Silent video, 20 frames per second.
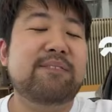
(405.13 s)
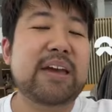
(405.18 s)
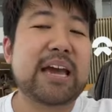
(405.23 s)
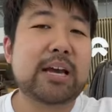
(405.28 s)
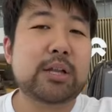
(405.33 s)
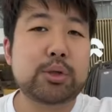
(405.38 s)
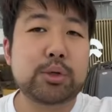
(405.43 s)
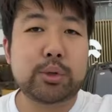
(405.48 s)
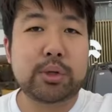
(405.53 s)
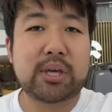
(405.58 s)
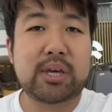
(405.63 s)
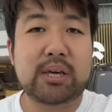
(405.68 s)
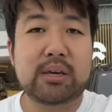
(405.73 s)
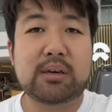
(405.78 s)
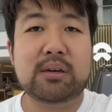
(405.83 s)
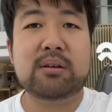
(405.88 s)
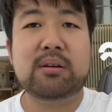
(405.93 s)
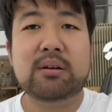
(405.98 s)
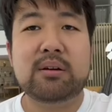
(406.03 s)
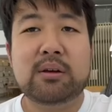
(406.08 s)
nice guy
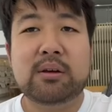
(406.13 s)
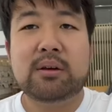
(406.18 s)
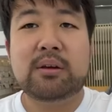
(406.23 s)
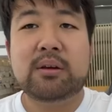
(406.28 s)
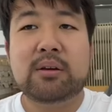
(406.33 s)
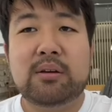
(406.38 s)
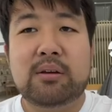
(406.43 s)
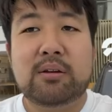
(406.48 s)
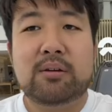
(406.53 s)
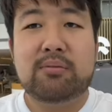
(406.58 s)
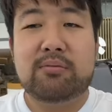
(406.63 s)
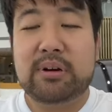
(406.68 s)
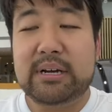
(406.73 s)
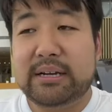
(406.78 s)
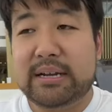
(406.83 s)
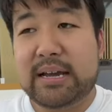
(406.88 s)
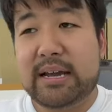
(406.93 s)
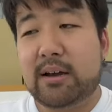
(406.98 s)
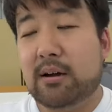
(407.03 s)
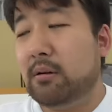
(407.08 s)
and that
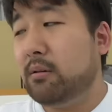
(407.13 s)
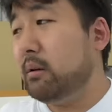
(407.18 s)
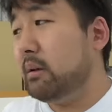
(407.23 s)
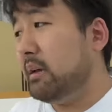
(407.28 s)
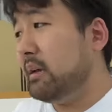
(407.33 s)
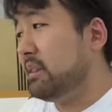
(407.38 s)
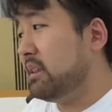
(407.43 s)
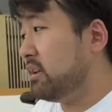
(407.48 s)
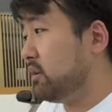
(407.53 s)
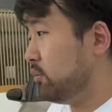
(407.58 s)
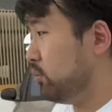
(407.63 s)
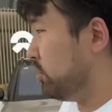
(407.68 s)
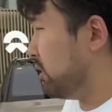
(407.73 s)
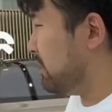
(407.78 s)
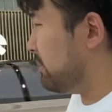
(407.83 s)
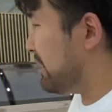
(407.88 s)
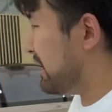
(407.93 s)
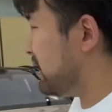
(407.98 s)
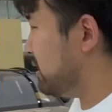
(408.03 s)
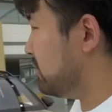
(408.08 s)
just really helped
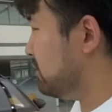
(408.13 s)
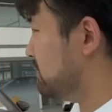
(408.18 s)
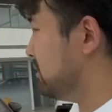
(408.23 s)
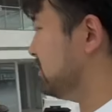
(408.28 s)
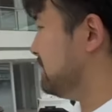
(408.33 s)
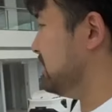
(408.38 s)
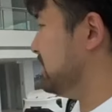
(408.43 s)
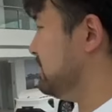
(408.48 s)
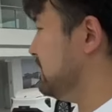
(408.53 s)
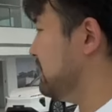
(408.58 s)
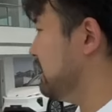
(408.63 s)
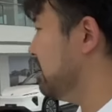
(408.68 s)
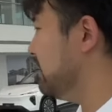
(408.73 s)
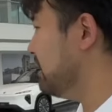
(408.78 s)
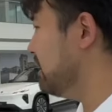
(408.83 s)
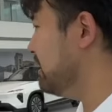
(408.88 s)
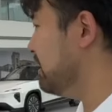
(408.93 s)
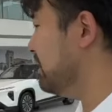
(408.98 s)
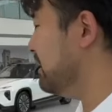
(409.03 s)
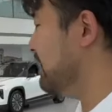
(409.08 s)
everybody
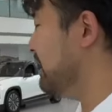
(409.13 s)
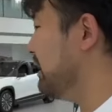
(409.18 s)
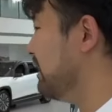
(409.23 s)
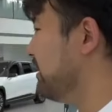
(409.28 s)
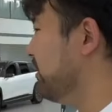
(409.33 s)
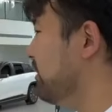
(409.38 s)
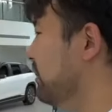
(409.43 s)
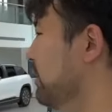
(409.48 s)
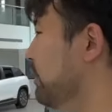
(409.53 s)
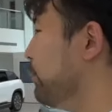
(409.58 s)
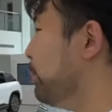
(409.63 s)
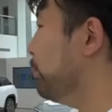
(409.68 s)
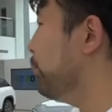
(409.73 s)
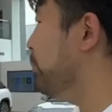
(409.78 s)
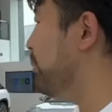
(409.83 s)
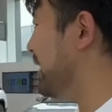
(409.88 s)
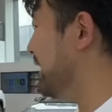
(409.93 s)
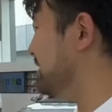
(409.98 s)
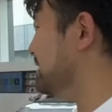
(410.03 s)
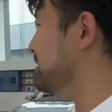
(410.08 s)
ease their
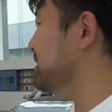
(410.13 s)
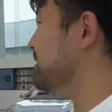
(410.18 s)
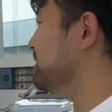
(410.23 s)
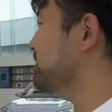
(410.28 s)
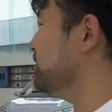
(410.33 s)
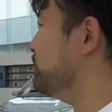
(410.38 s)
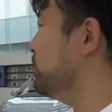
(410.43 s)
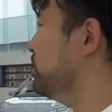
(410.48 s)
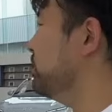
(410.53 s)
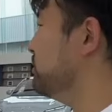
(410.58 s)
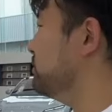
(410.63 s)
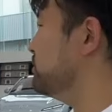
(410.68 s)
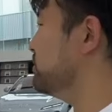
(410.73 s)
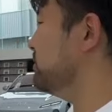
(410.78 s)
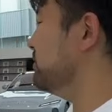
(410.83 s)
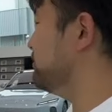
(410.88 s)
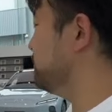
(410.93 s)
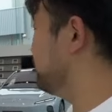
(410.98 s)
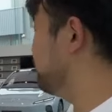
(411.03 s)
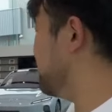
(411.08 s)
mind into purchasing a
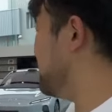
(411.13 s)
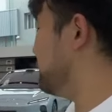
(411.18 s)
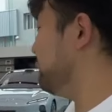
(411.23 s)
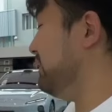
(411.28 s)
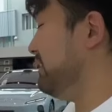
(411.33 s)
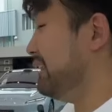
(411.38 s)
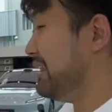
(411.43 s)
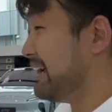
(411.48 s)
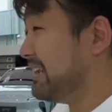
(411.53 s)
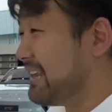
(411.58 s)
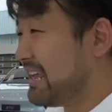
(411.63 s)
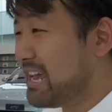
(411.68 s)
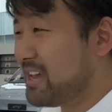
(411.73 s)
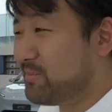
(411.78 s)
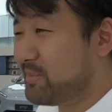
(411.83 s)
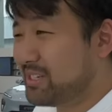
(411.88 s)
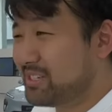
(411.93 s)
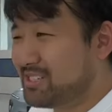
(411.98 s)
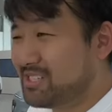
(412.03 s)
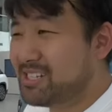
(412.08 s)
NIO, and it
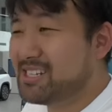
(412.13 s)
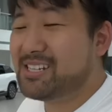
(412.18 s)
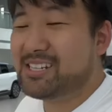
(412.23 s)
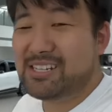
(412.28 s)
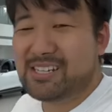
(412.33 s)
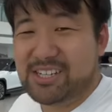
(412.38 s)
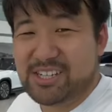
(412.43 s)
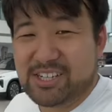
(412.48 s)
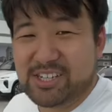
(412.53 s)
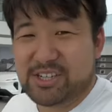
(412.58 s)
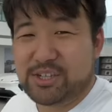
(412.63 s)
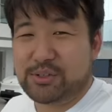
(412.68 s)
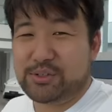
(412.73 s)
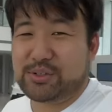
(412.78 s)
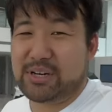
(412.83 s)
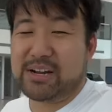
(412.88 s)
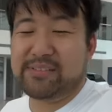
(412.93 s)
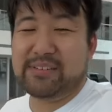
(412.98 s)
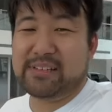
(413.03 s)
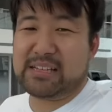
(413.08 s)
helped NIO
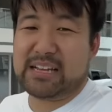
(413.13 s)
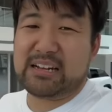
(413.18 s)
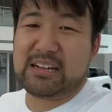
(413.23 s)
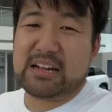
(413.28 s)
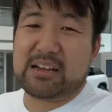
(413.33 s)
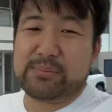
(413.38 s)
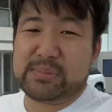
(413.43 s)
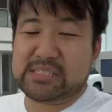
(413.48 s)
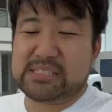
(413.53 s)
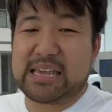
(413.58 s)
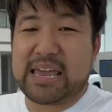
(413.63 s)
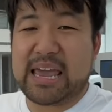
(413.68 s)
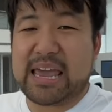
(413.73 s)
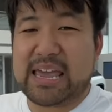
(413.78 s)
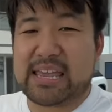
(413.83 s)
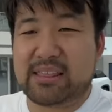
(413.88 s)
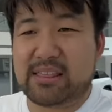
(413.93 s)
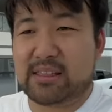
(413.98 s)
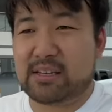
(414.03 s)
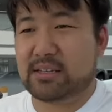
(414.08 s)
get
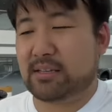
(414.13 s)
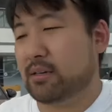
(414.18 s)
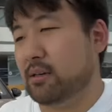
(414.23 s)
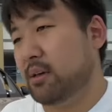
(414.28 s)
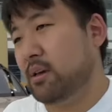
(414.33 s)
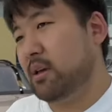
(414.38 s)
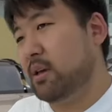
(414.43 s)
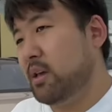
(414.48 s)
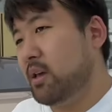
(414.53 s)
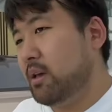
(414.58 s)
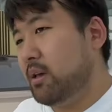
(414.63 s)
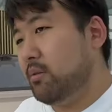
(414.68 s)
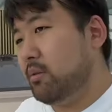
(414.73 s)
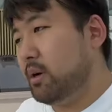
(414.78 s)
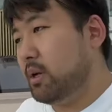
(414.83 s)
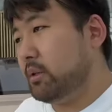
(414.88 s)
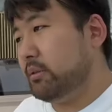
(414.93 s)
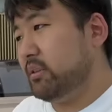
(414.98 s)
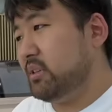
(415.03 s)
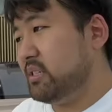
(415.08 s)
to the number one
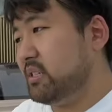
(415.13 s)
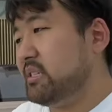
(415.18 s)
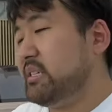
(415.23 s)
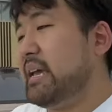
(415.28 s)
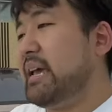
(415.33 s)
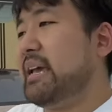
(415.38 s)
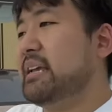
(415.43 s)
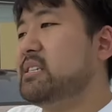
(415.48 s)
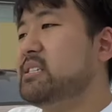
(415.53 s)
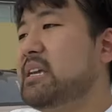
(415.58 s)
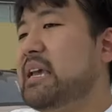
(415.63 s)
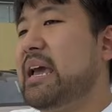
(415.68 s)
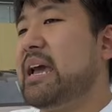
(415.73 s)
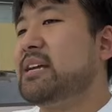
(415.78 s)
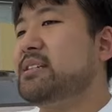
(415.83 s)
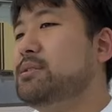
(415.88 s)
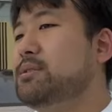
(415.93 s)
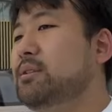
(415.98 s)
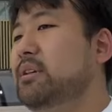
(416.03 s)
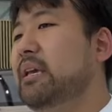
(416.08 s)
spot in terms of the
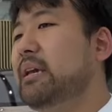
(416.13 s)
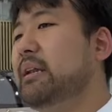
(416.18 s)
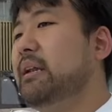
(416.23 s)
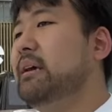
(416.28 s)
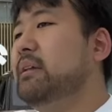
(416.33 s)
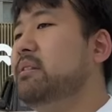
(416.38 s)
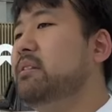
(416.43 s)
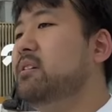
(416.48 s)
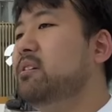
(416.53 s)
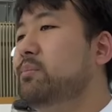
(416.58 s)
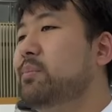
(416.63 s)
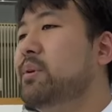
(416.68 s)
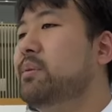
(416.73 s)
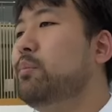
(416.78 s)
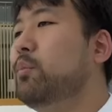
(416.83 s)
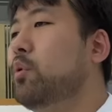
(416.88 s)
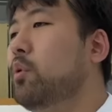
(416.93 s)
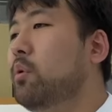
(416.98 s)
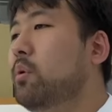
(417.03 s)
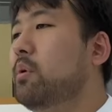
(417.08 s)
most desired
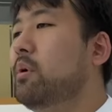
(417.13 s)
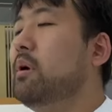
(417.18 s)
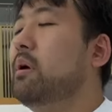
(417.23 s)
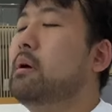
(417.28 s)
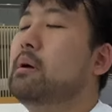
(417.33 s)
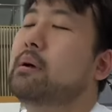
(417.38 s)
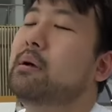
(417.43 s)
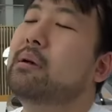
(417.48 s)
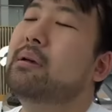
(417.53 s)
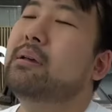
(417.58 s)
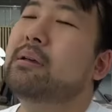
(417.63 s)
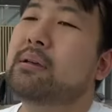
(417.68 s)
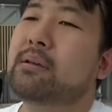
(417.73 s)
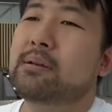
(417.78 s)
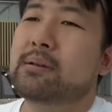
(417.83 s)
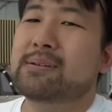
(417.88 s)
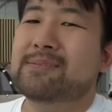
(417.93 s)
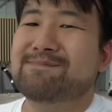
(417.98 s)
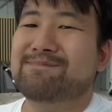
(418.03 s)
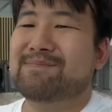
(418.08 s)
car. It
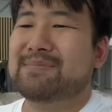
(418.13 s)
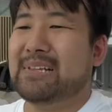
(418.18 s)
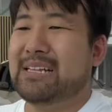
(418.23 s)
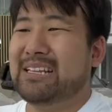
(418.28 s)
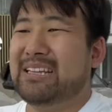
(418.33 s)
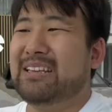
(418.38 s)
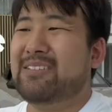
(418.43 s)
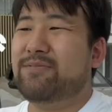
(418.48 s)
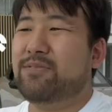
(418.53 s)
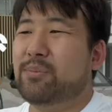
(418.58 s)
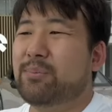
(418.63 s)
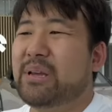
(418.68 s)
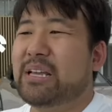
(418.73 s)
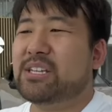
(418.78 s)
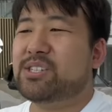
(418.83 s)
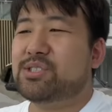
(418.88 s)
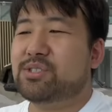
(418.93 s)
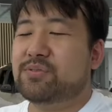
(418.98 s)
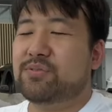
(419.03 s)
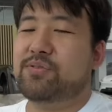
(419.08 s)
is so
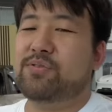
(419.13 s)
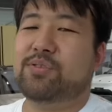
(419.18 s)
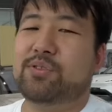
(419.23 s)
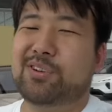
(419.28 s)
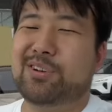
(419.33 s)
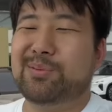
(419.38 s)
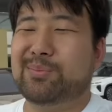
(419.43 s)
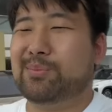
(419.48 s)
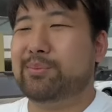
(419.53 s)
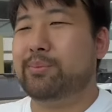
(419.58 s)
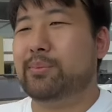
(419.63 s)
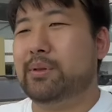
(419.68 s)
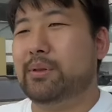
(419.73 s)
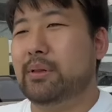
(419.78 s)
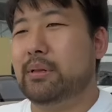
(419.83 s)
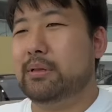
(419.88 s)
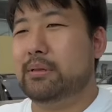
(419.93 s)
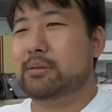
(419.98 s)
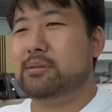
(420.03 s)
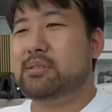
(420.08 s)
desired
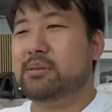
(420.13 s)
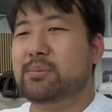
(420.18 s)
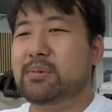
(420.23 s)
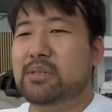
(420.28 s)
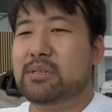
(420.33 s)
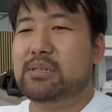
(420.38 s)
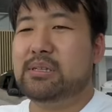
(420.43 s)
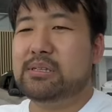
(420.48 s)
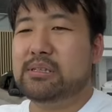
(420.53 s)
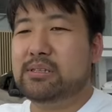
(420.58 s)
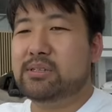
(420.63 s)
that even my